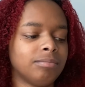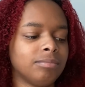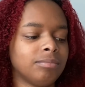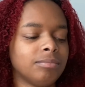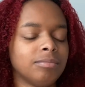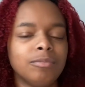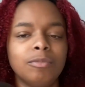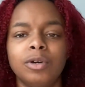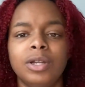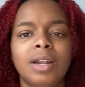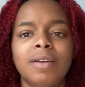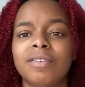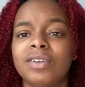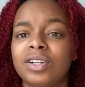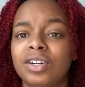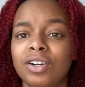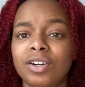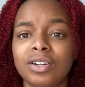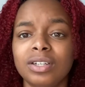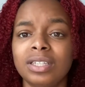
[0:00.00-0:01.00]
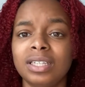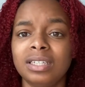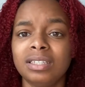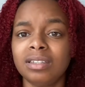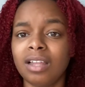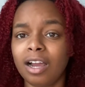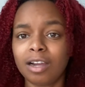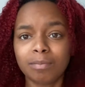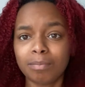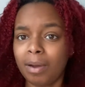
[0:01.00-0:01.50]

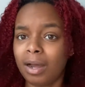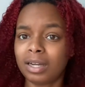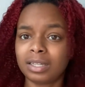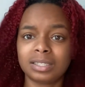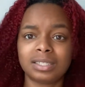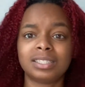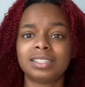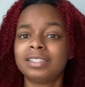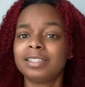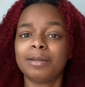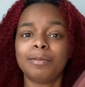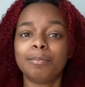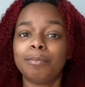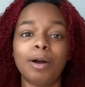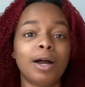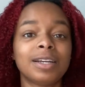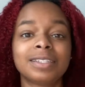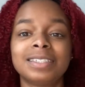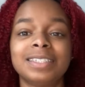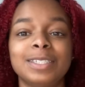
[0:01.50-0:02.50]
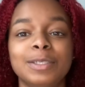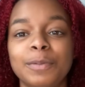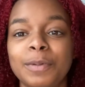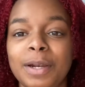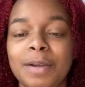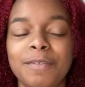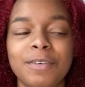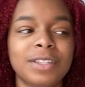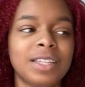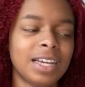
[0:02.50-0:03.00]
lock boxes,
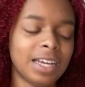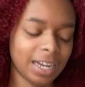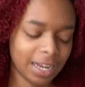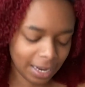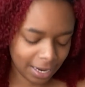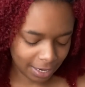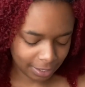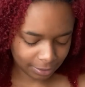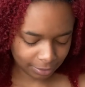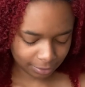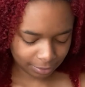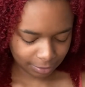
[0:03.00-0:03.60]
whatever that I